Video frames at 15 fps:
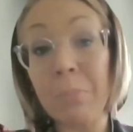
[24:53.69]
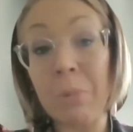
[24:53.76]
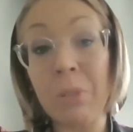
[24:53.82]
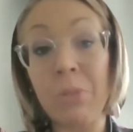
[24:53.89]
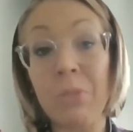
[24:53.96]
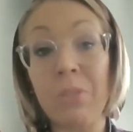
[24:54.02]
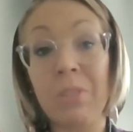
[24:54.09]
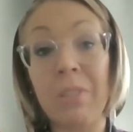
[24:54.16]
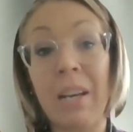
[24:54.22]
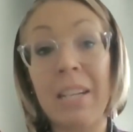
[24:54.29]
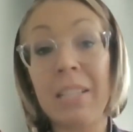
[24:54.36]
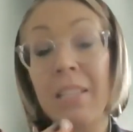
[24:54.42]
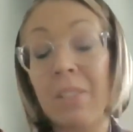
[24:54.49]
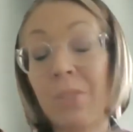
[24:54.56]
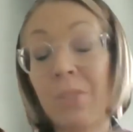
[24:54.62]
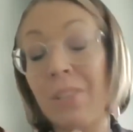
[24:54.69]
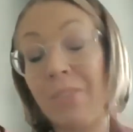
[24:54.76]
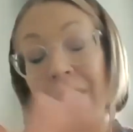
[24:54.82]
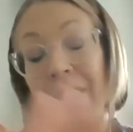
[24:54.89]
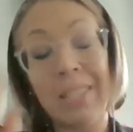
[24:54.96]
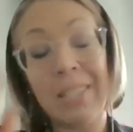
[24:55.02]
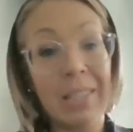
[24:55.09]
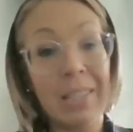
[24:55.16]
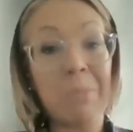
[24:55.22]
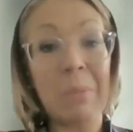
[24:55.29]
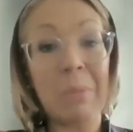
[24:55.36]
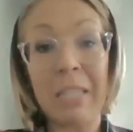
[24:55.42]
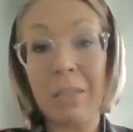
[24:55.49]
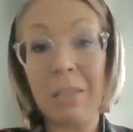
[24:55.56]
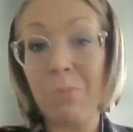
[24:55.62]
because Alice and Olivia is an
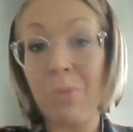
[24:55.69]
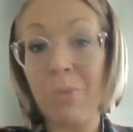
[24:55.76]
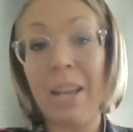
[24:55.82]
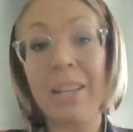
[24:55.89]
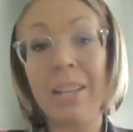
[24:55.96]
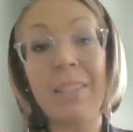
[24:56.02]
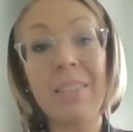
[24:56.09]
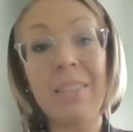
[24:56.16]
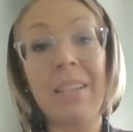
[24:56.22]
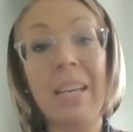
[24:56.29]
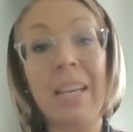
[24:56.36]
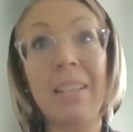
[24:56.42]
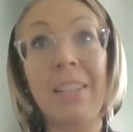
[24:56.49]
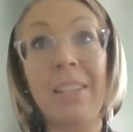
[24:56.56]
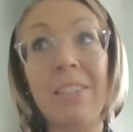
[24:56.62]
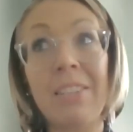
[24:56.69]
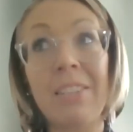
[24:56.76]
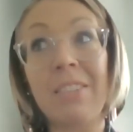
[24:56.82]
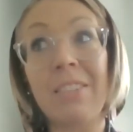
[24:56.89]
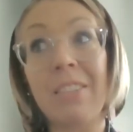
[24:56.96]
amazing brand and